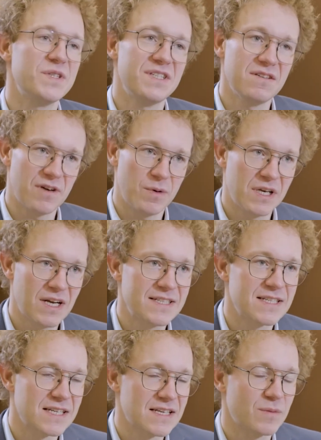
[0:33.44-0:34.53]
we see very
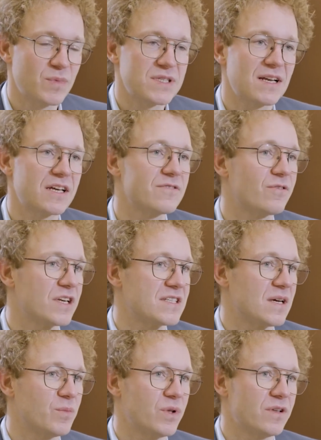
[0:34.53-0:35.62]
nice examples, like for
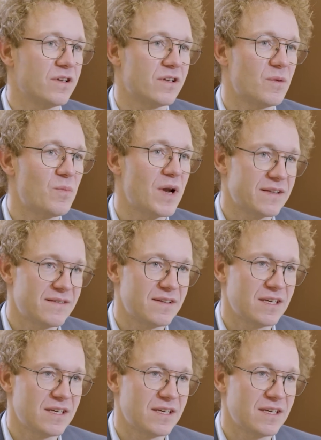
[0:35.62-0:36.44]
example the, the plant